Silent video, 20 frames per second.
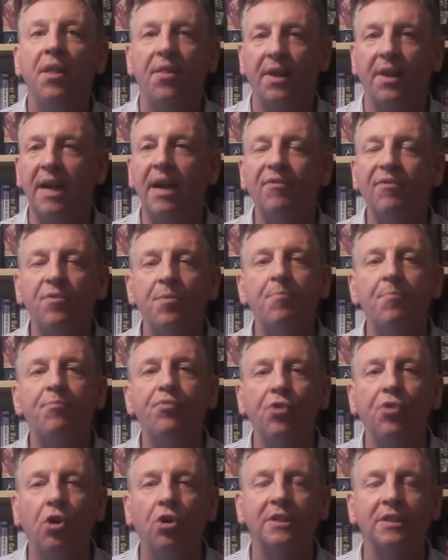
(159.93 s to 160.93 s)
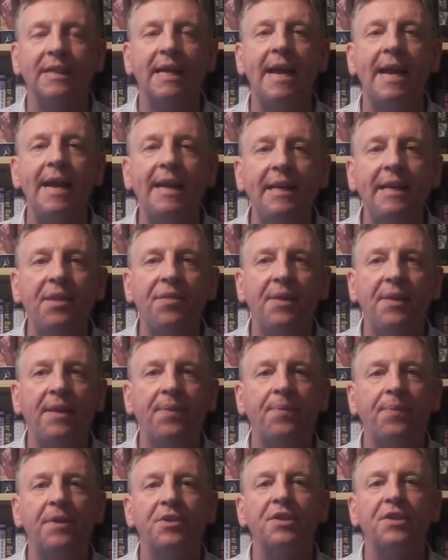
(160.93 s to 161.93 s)
They haven't brought
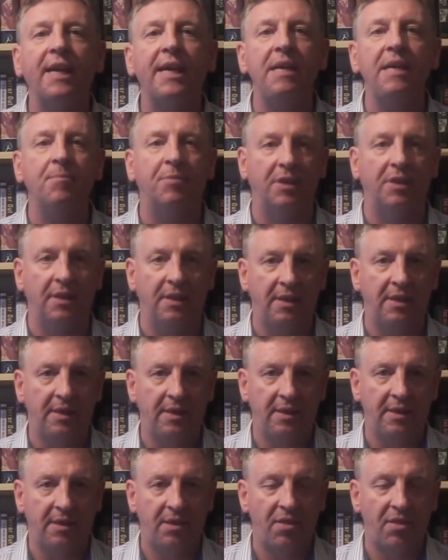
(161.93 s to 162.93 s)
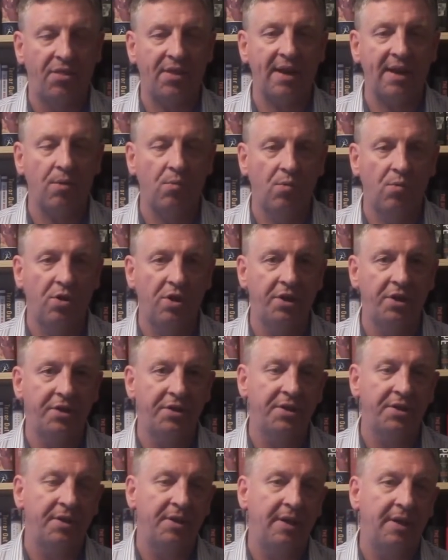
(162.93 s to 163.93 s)
anything to the table that
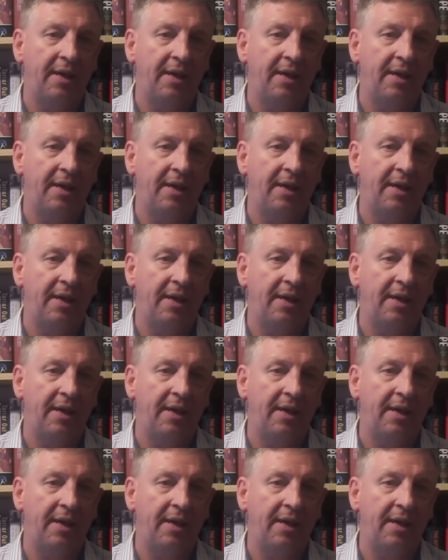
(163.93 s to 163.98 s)
would